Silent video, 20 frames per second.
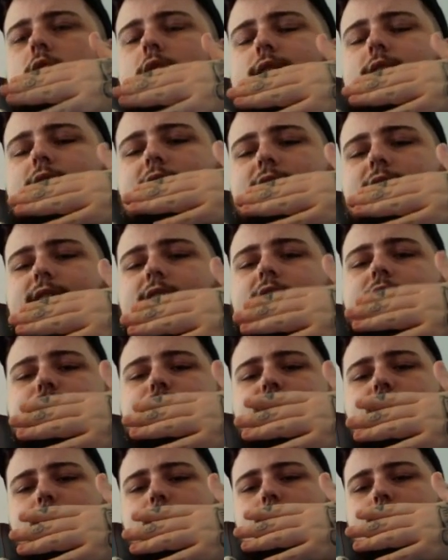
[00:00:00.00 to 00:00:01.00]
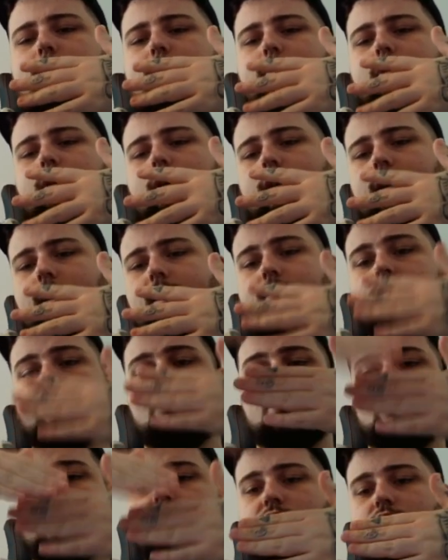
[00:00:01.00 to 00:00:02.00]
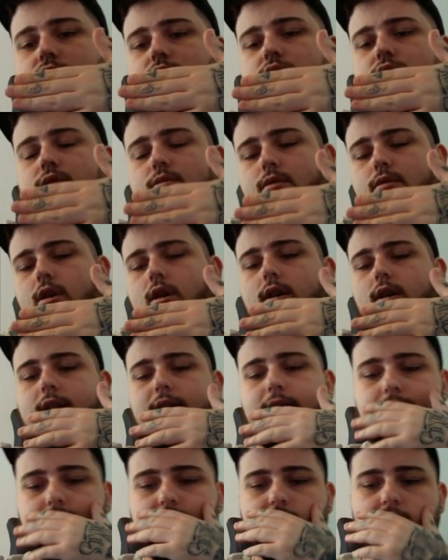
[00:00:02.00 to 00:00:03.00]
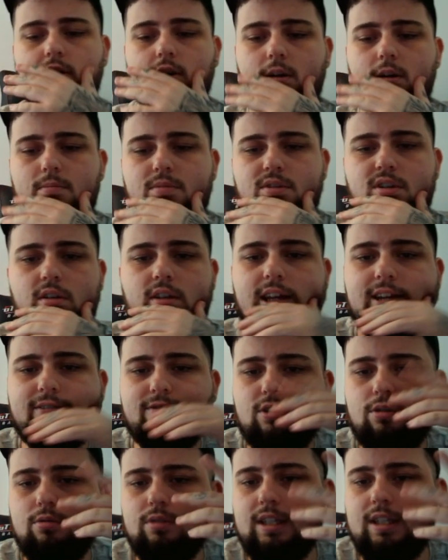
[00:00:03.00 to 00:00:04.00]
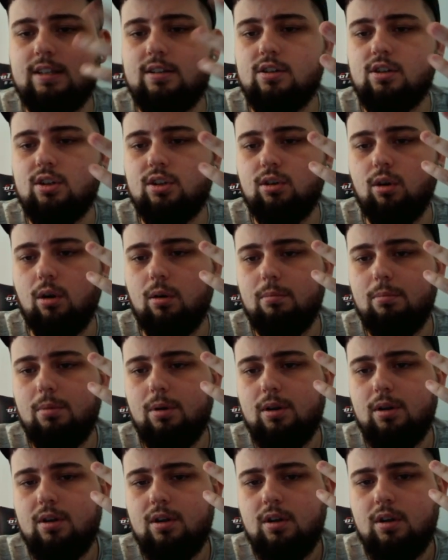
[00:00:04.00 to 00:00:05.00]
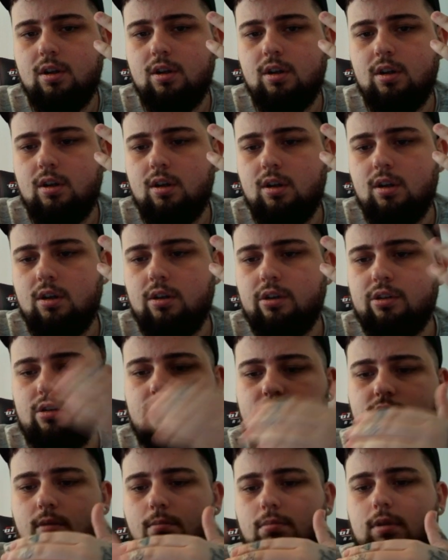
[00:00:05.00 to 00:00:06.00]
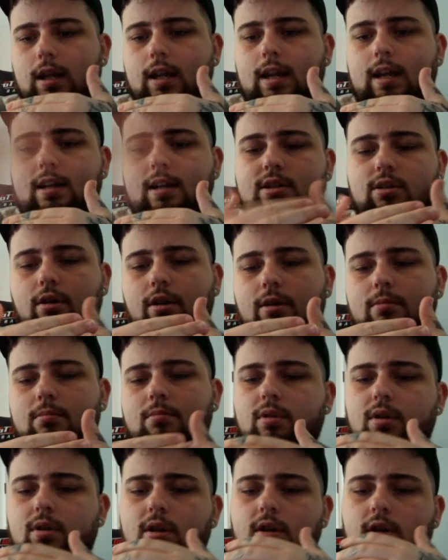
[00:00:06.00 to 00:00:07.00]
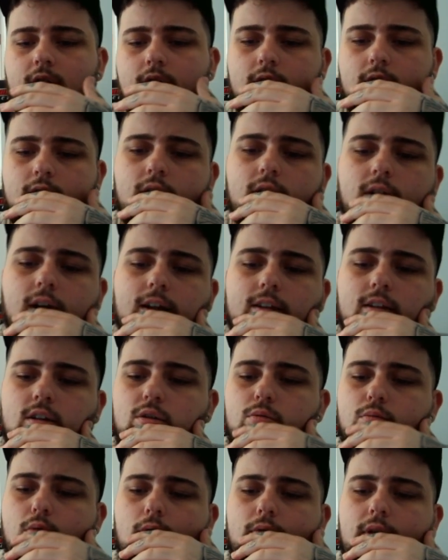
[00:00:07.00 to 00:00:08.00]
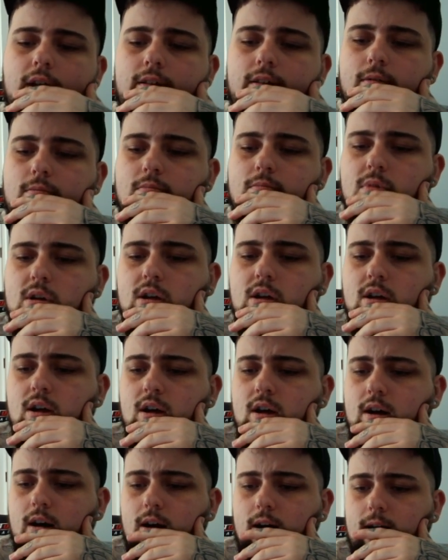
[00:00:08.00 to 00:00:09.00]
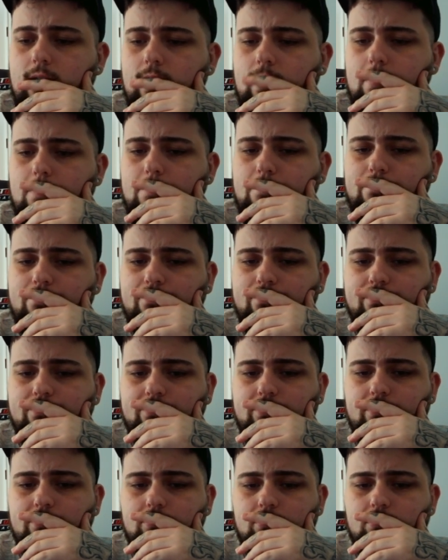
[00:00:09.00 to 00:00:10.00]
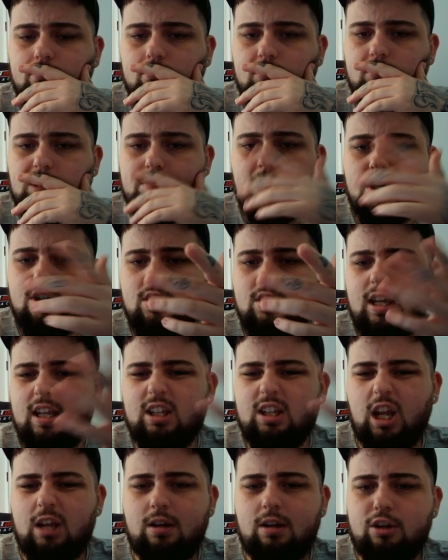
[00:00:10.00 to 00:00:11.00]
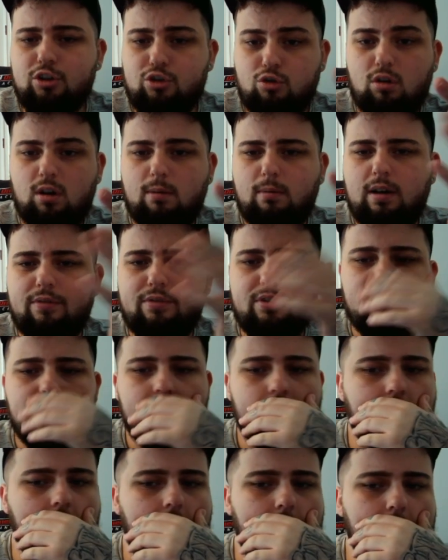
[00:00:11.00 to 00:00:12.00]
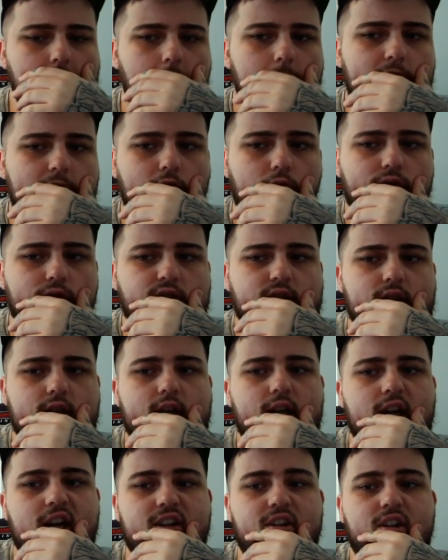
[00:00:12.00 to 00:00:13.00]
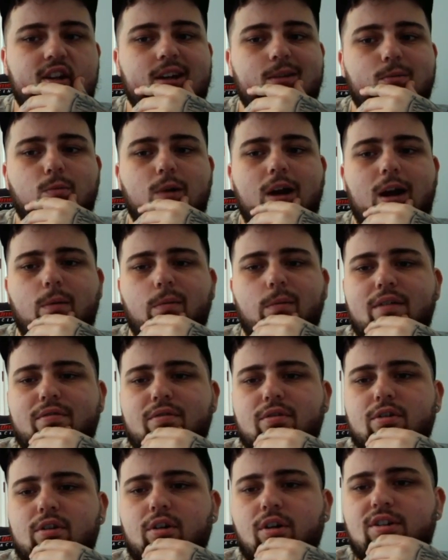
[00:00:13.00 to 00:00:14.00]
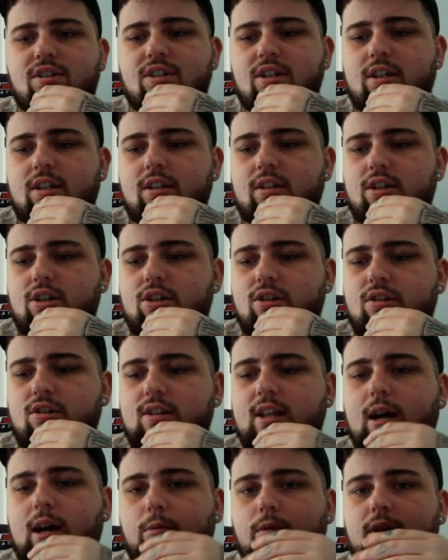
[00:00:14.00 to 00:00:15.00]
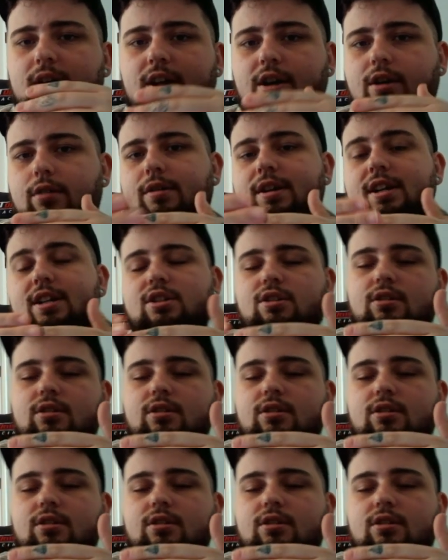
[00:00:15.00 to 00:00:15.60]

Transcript: and they have their rear bumper in 2 car lengths time, so that if you need to stop, you've got plenty of time and you won't hit them. Especially in dry weather. I mean, obviously in wet weather and icy conditions, that will increase.